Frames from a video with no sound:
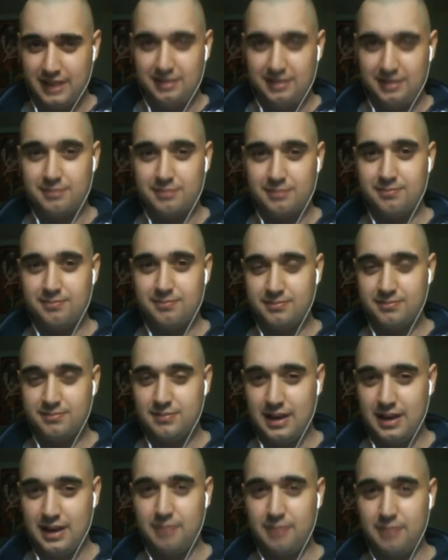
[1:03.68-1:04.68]
the
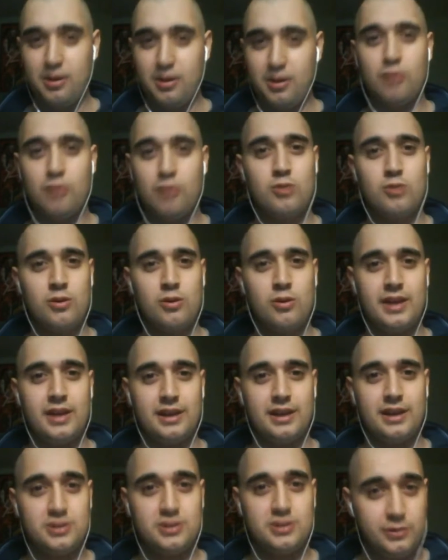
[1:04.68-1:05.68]
ball
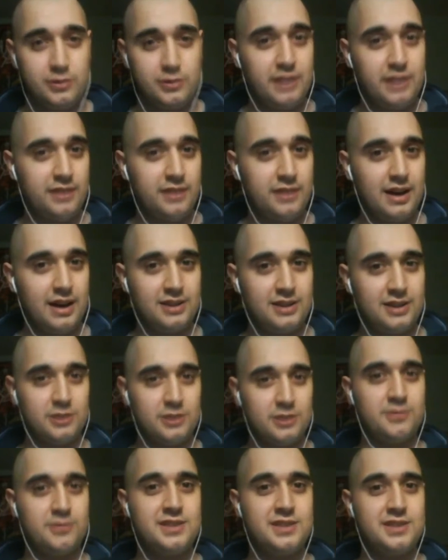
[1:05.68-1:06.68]
rolling, too even, as
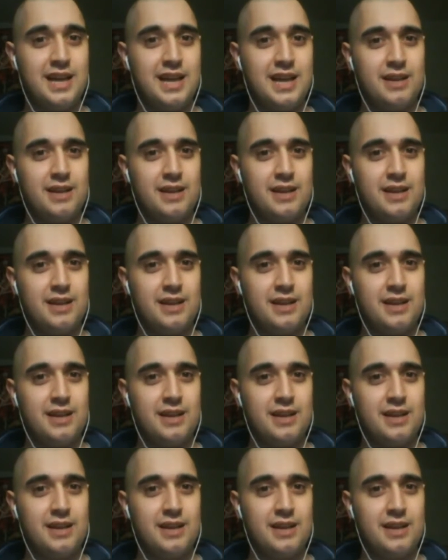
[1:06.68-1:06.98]
you've said,